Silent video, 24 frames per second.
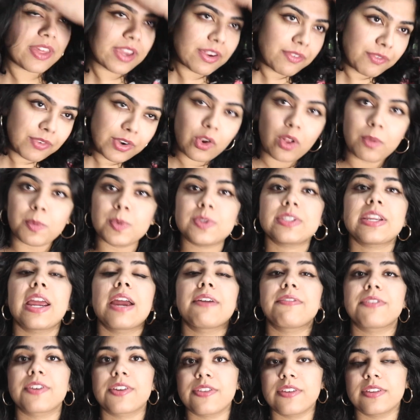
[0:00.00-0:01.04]
think i've read almost
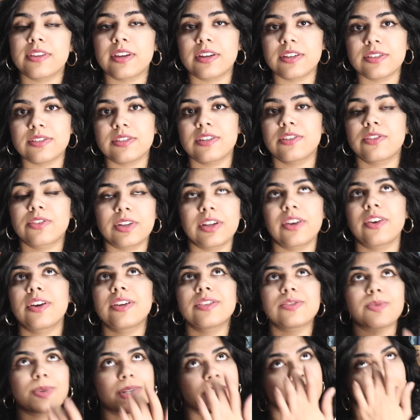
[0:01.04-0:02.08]
everything that cassandra clare
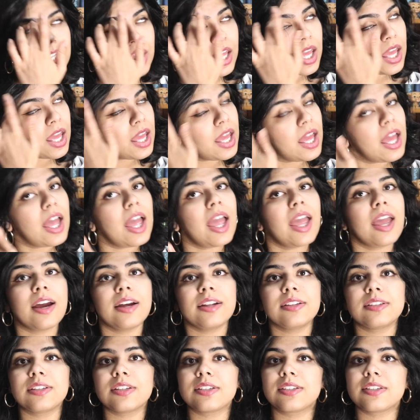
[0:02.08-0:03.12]
has written
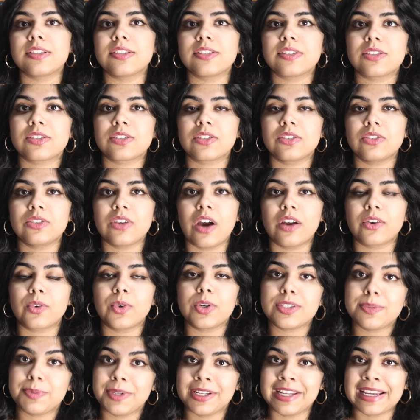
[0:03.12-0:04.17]
and this is not
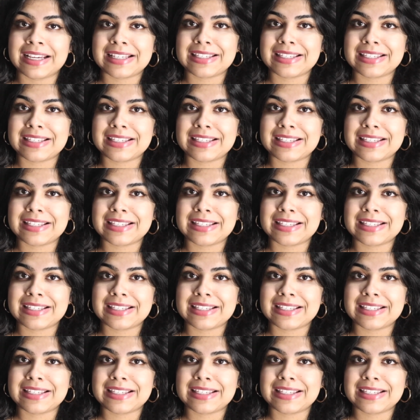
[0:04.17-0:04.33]
going to be an